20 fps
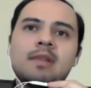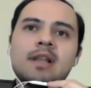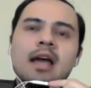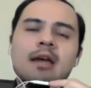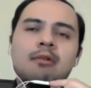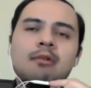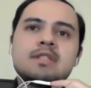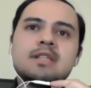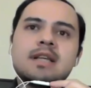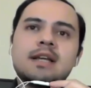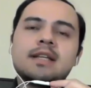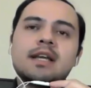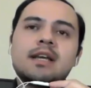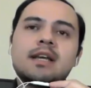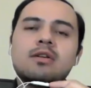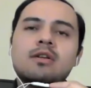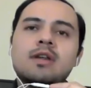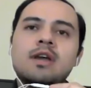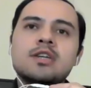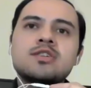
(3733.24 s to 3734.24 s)
was like the
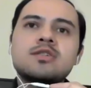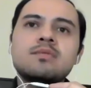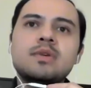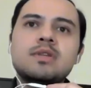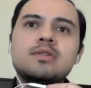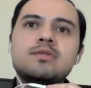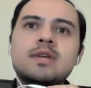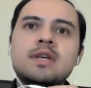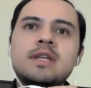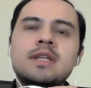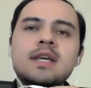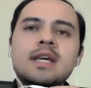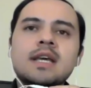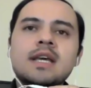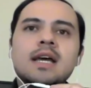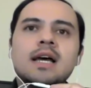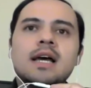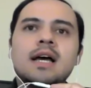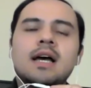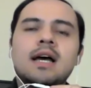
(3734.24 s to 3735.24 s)
connection between
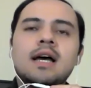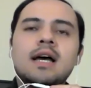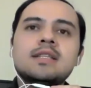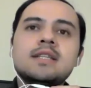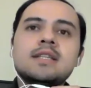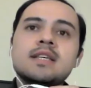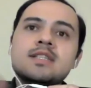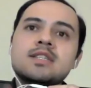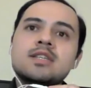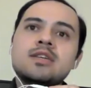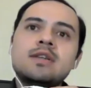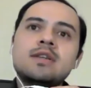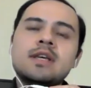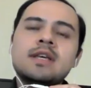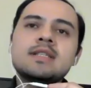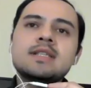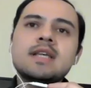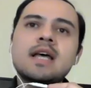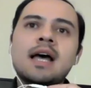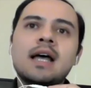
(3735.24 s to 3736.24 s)
the
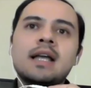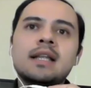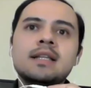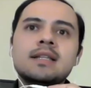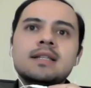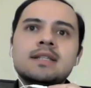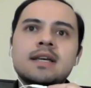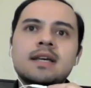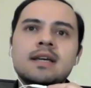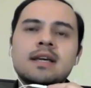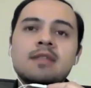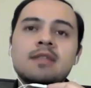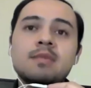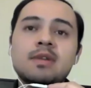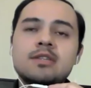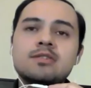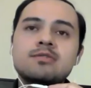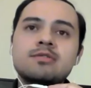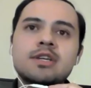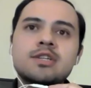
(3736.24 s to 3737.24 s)
students and the
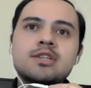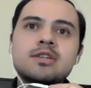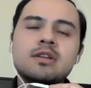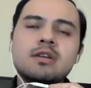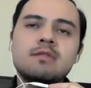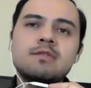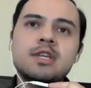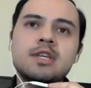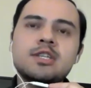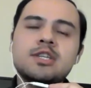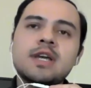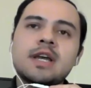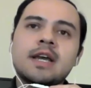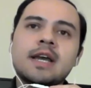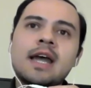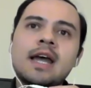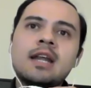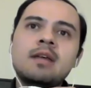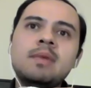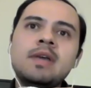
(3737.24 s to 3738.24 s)
administration of Yenching
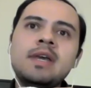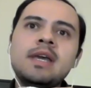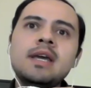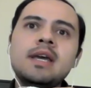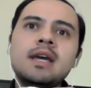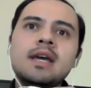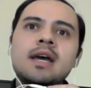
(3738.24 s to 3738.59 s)
Academy,